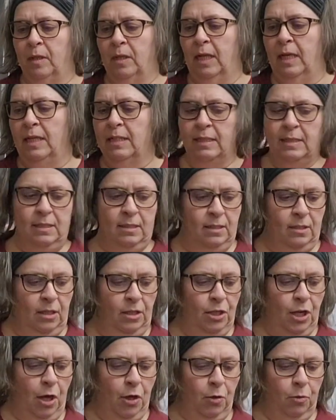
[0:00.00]
it's,
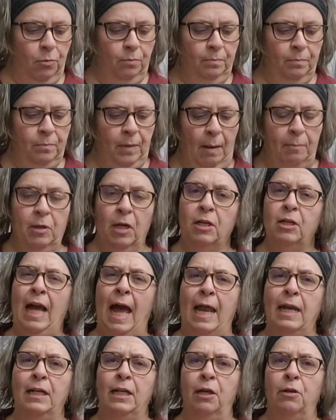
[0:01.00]
you know, I'm going to
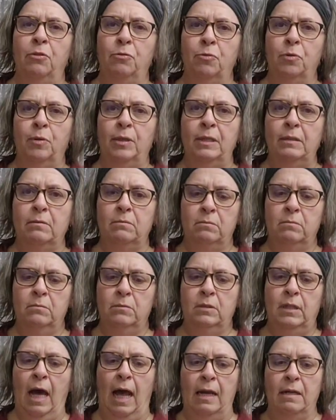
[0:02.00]
kind of go through it
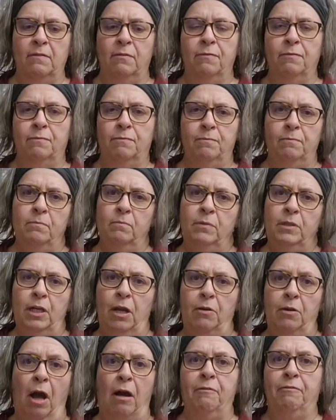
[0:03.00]
kind of, you
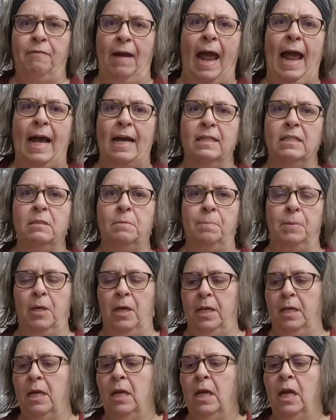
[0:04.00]
know, not fast,
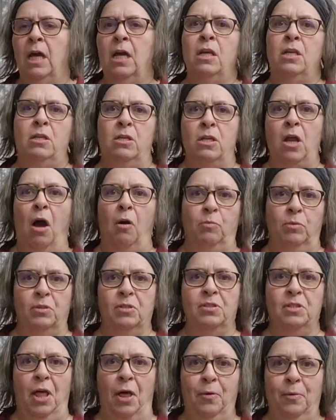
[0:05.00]
but not real
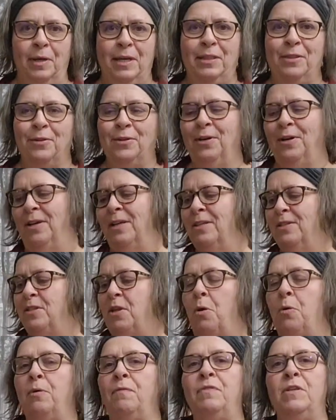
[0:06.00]
slow either.
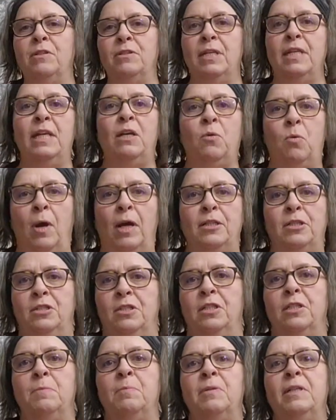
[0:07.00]
So if there's any
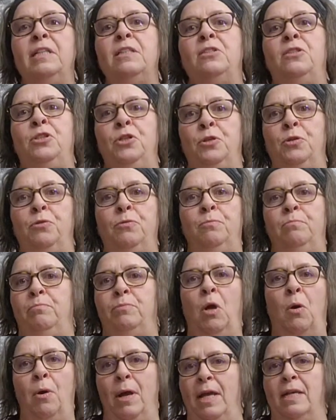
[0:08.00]
questions, please
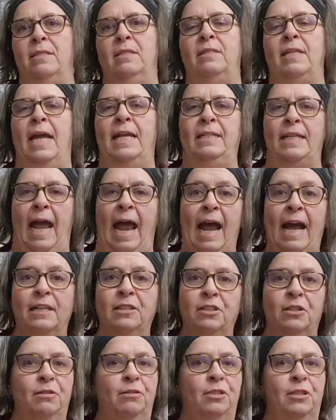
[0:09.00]
don't hesitate to
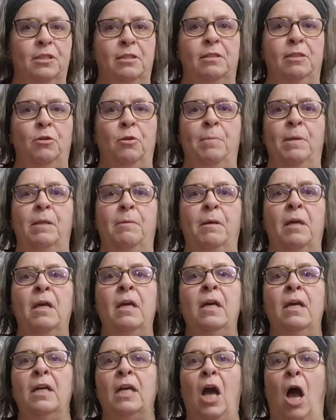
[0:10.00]
ask. You can just do them in the
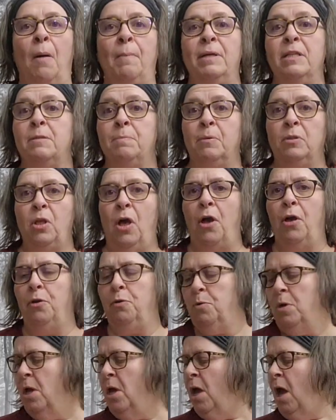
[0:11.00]
comments
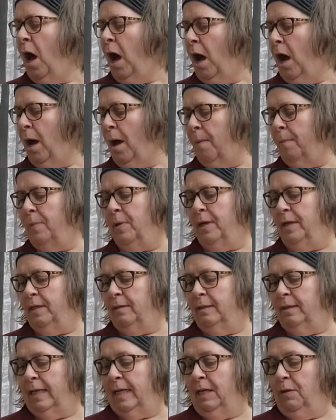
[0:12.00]
below.
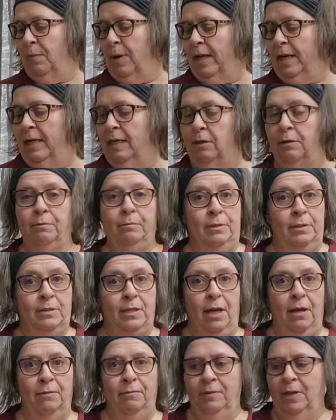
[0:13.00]
But anyway, here, let's
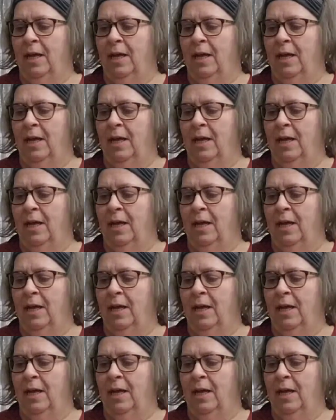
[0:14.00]
go.